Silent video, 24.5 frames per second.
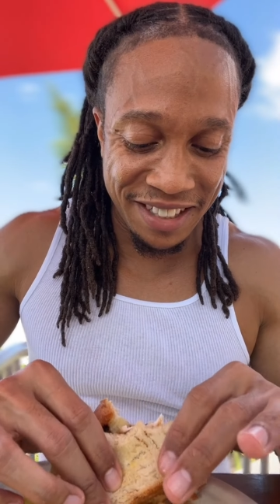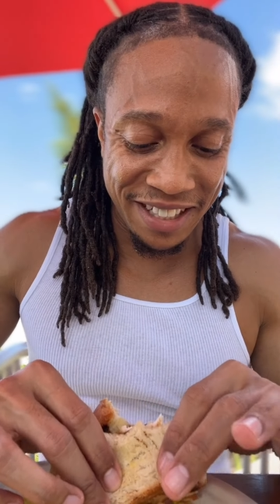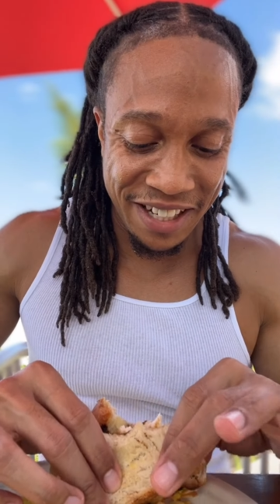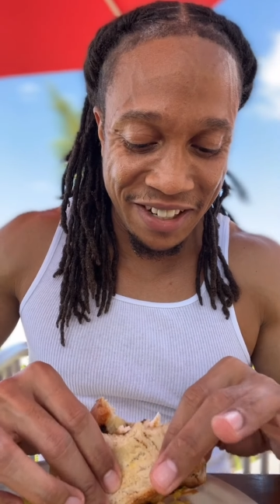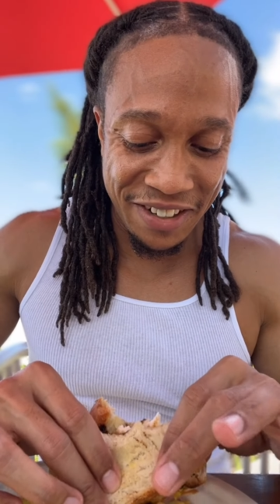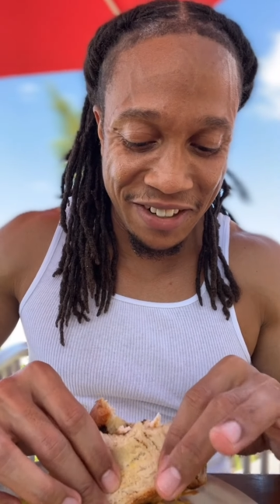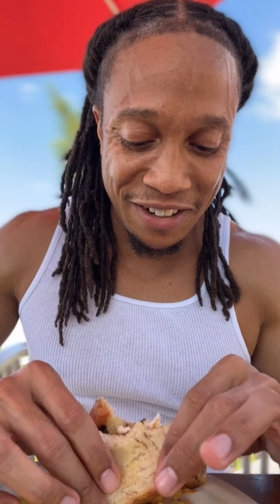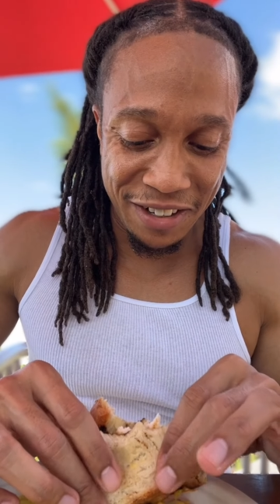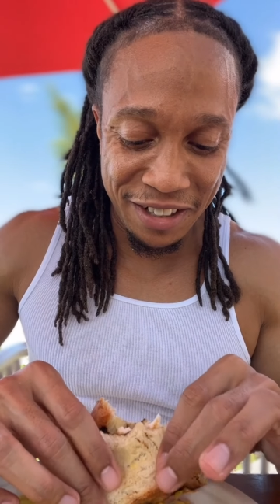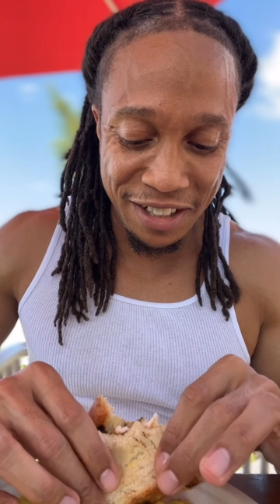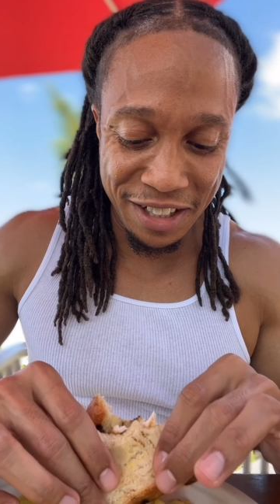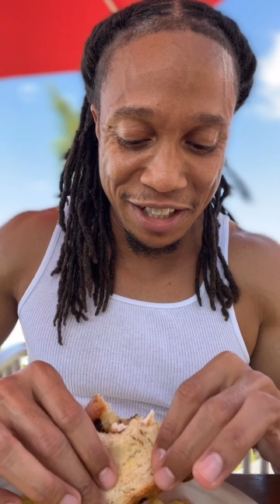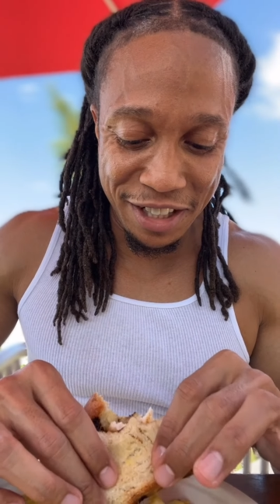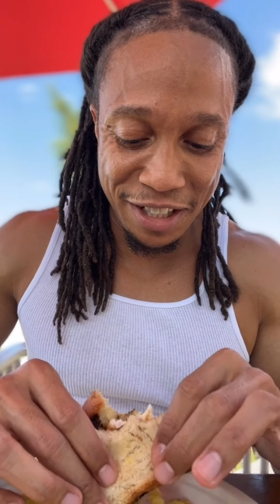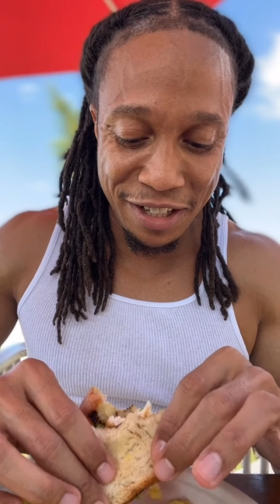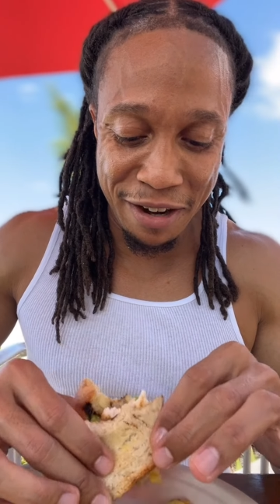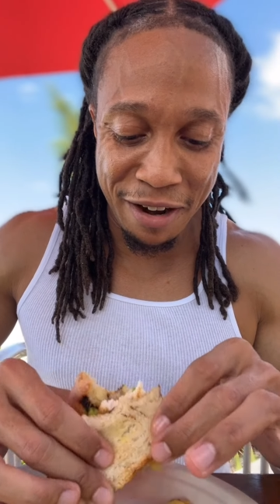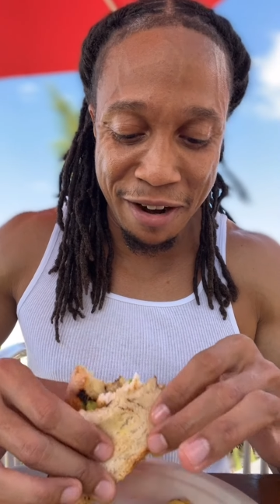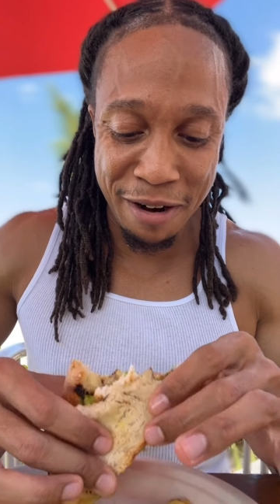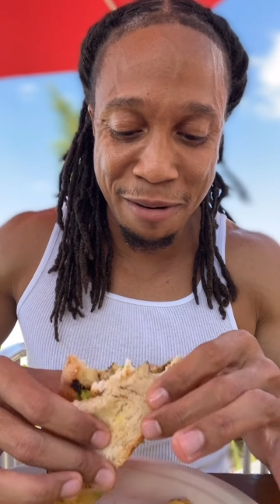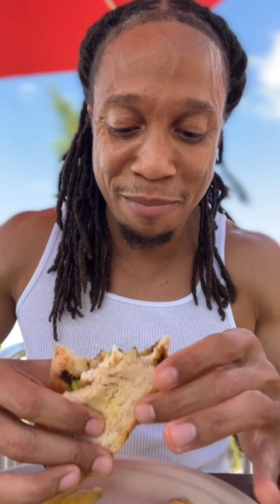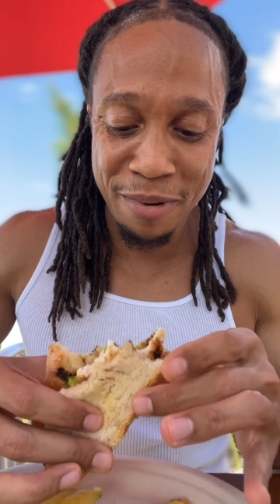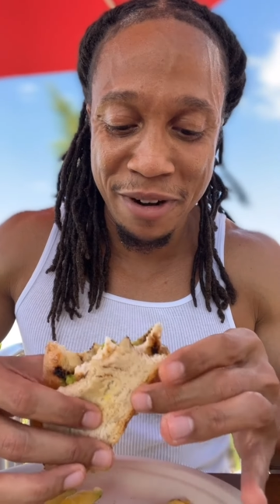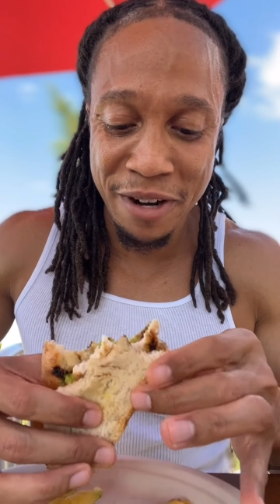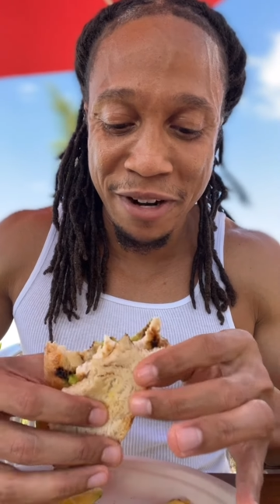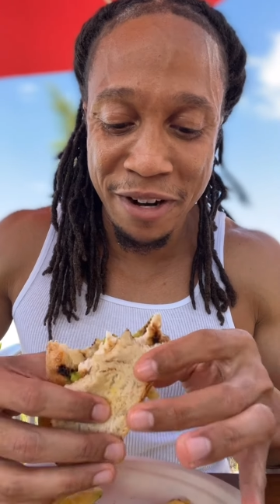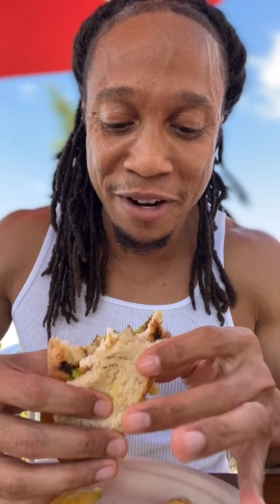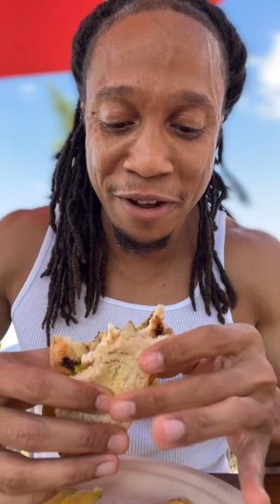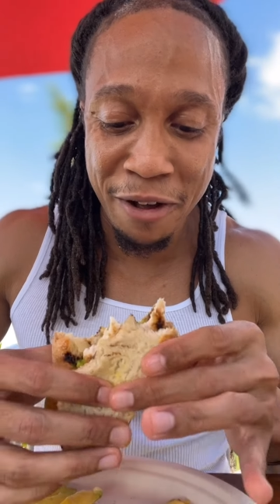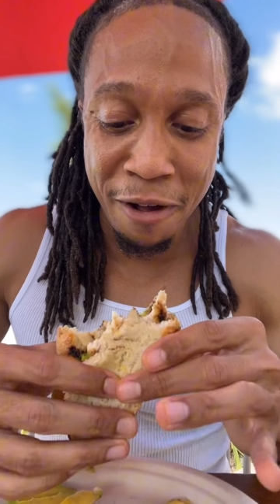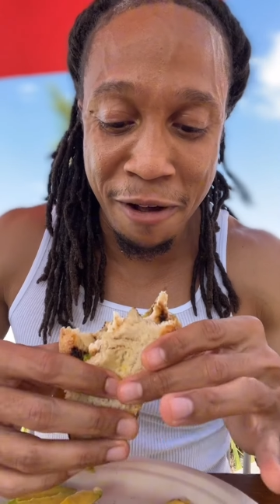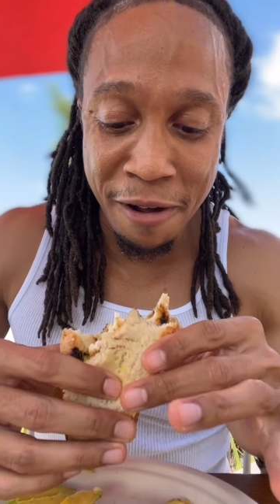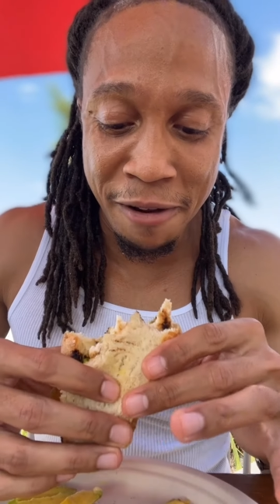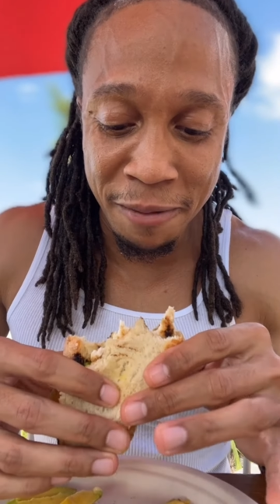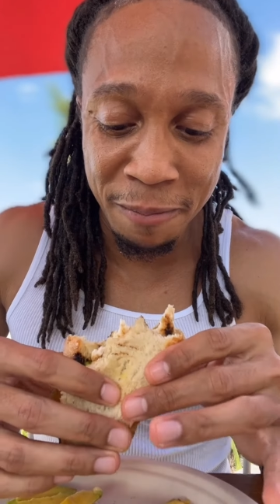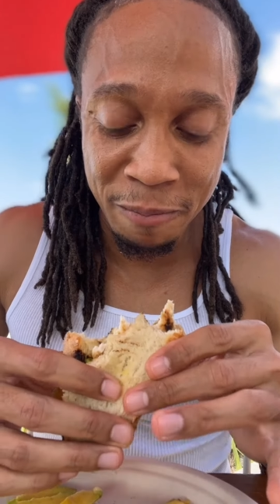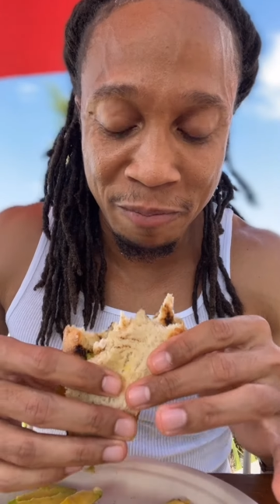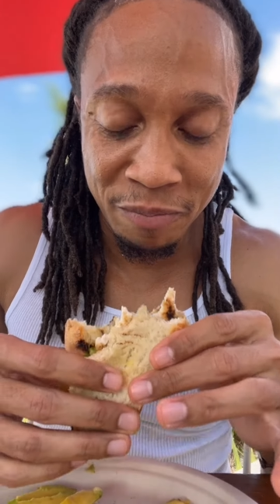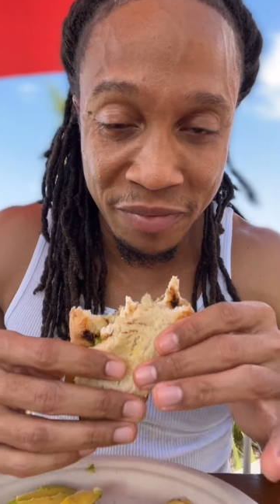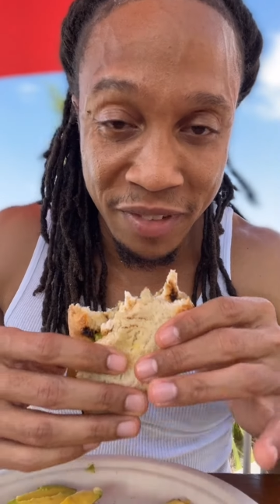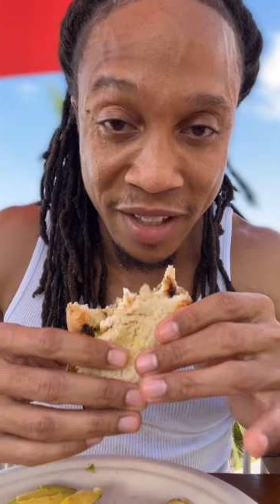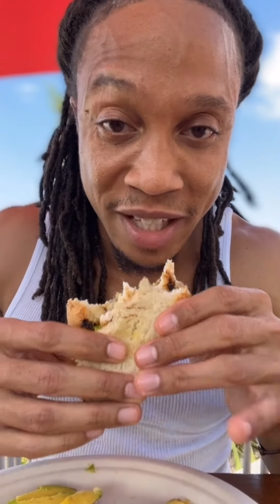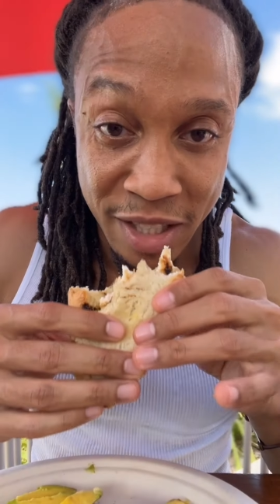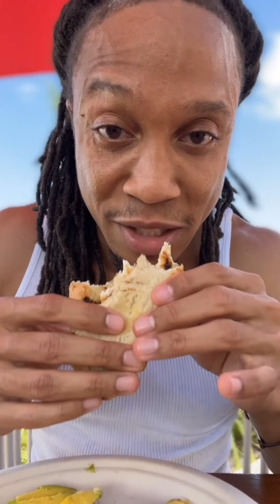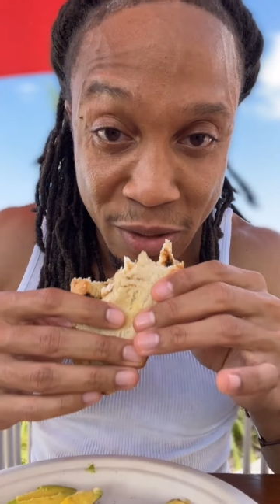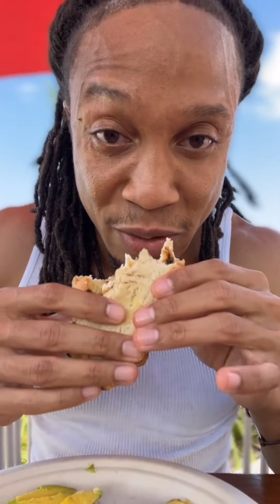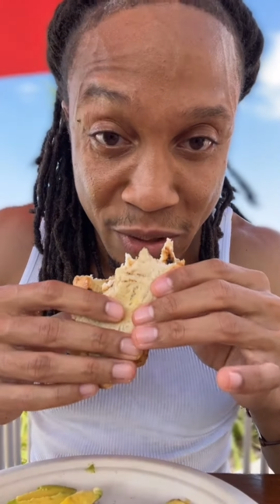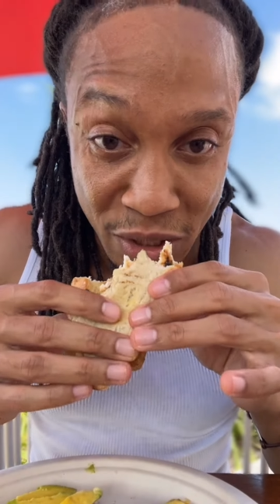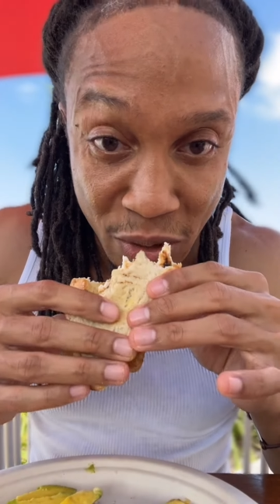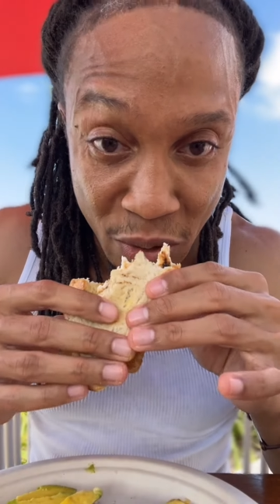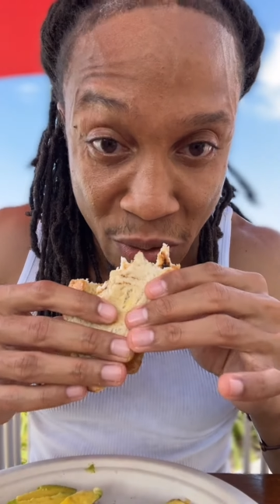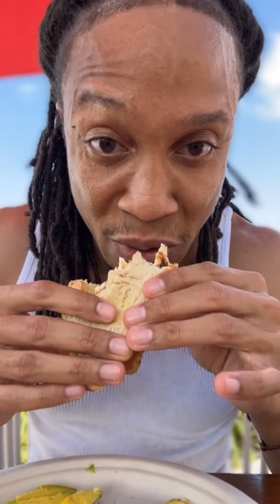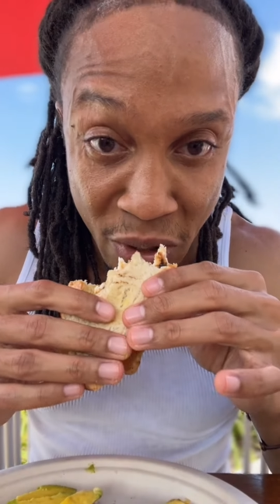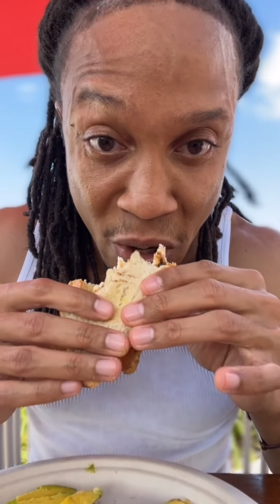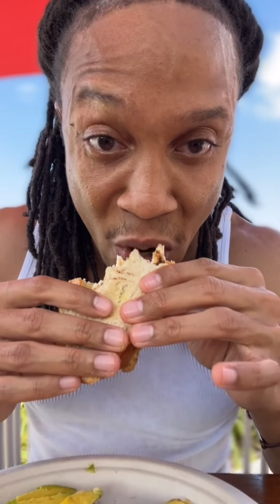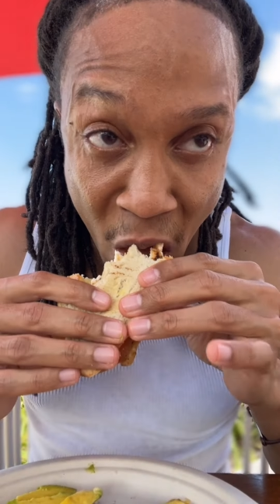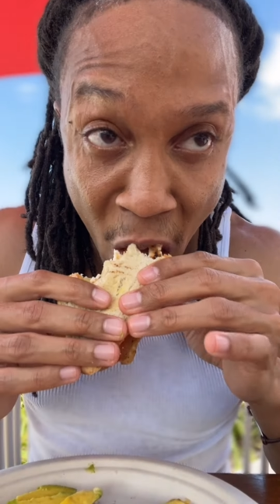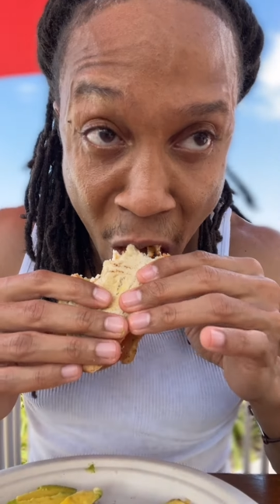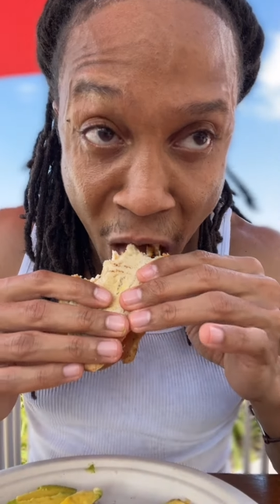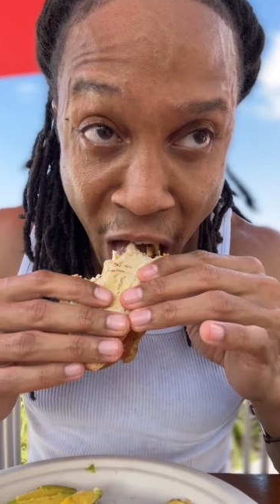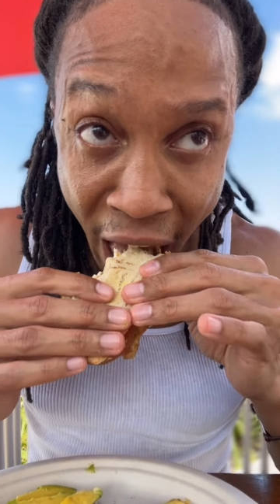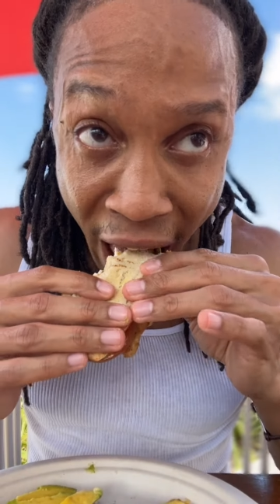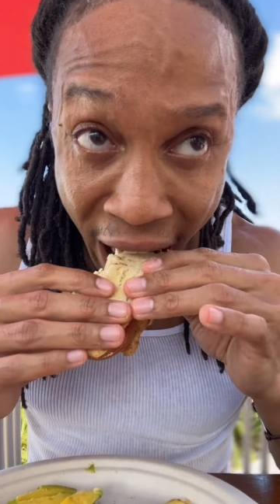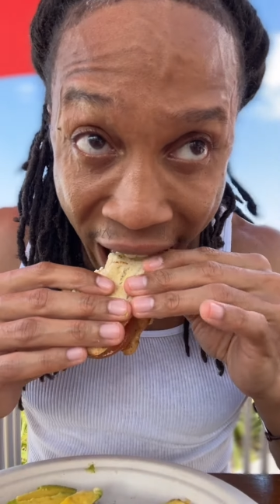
They call it the bird, y'all. Let's see what's going on.